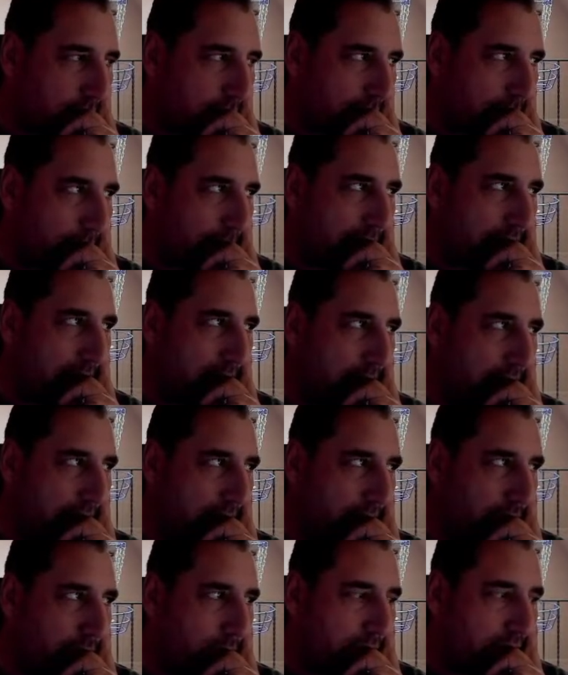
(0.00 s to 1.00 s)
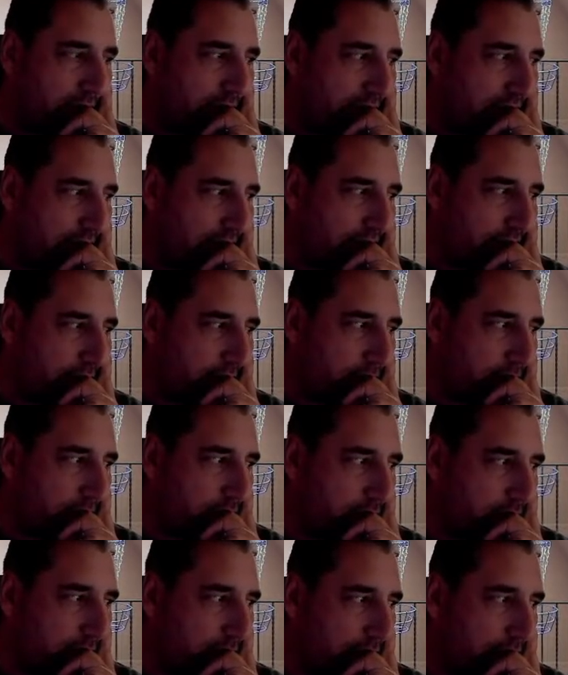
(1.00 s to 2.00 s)
I mean, can everyone see that too?
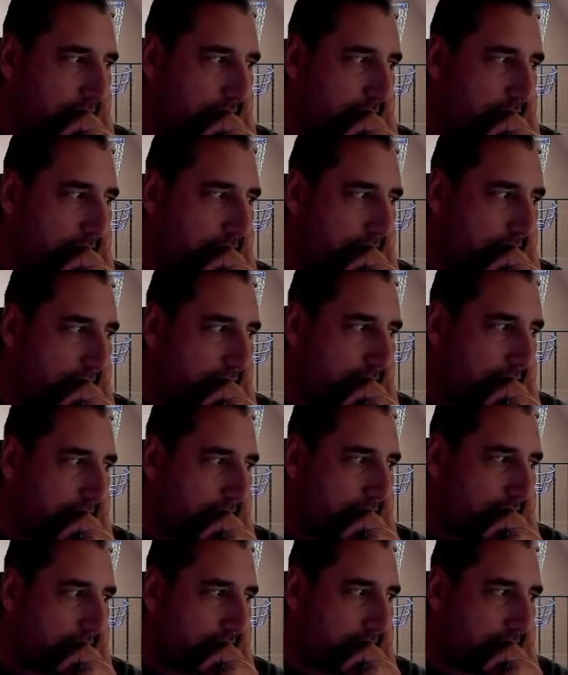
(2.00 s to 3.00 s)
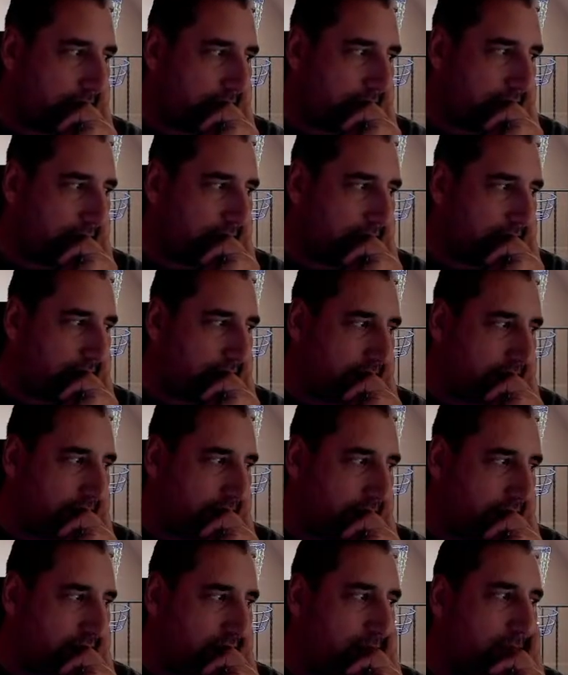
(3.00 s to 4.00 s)
I mean, is it not, is it
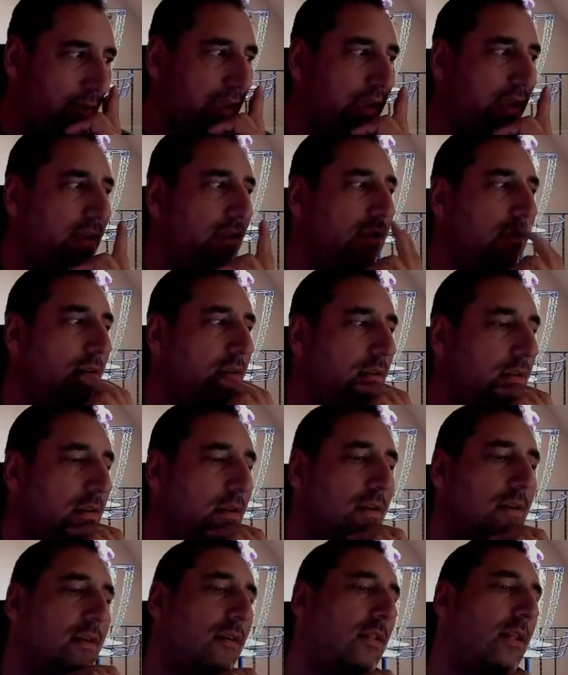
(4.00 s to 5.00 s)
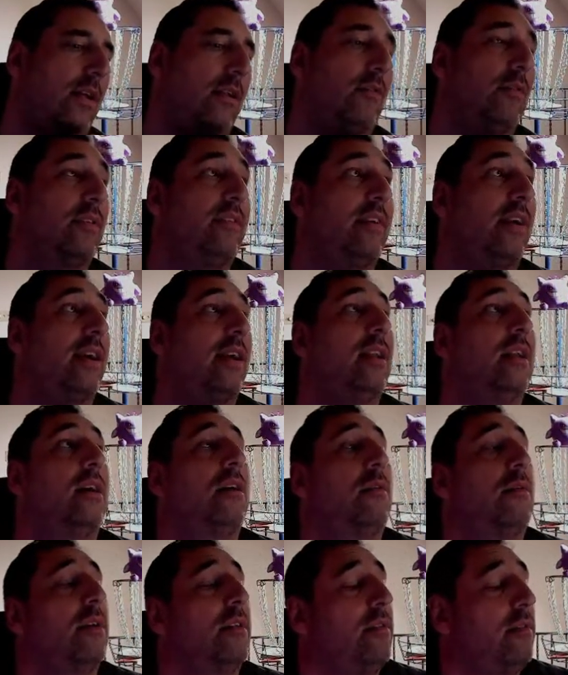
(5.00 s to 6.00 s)
just me? Hold on 1 second.
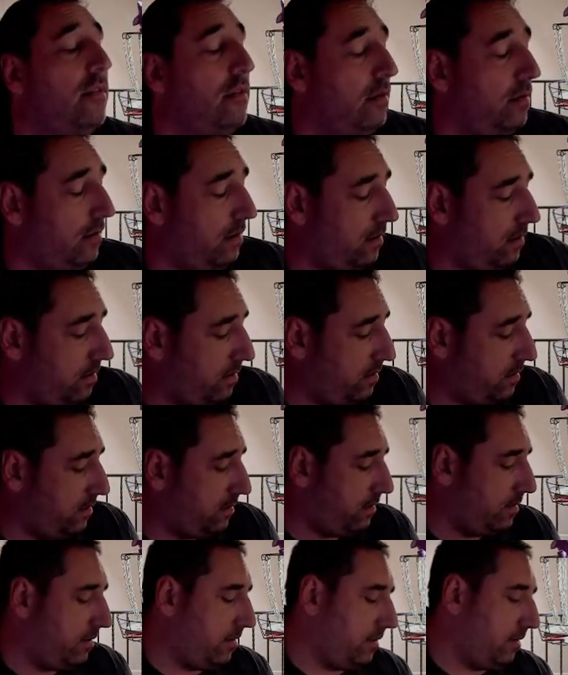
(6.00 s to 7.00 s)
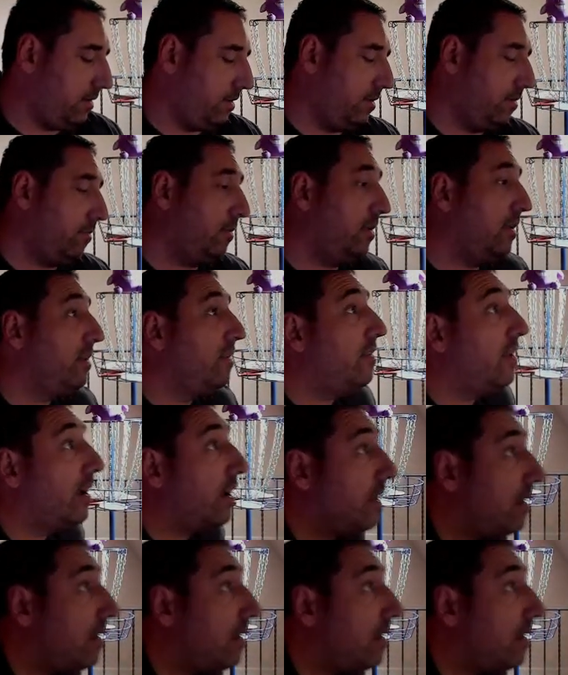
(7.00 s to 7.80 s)
I want to, 1 second.